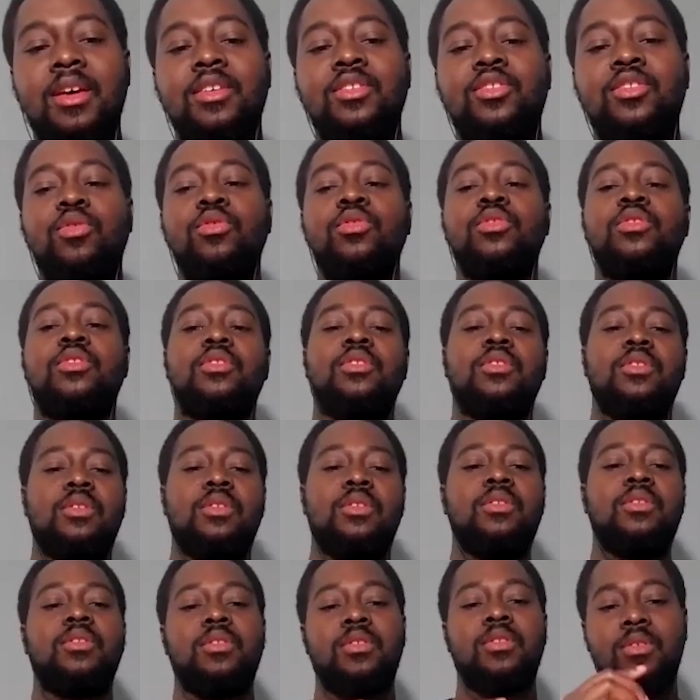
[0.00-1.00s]
we are,
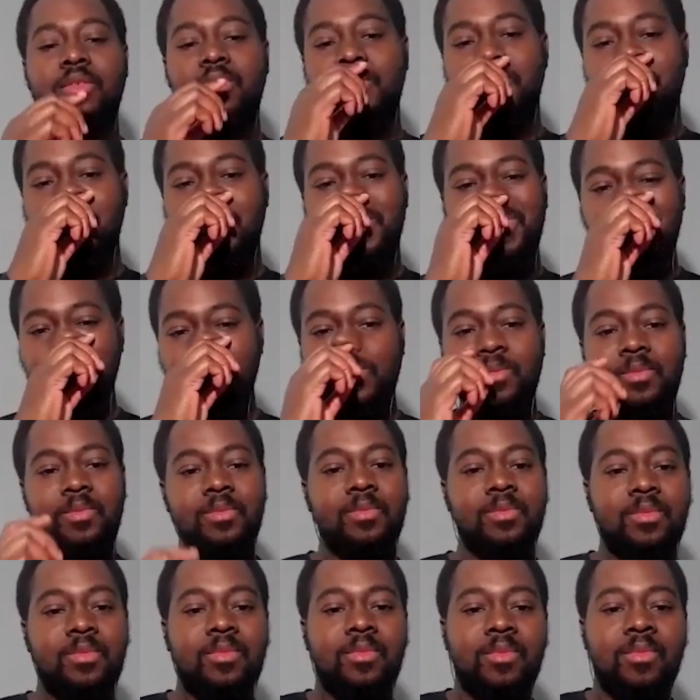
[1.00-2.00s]
yeah, and
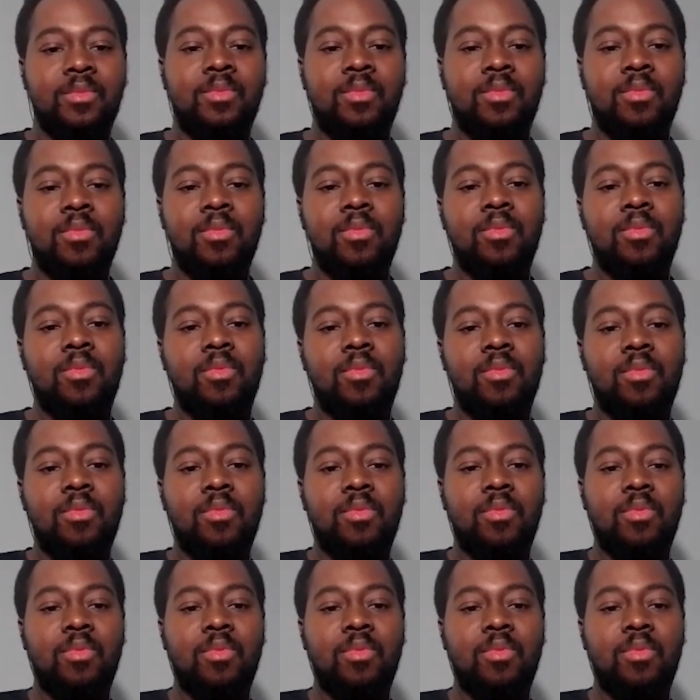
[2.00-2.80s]
yeah, and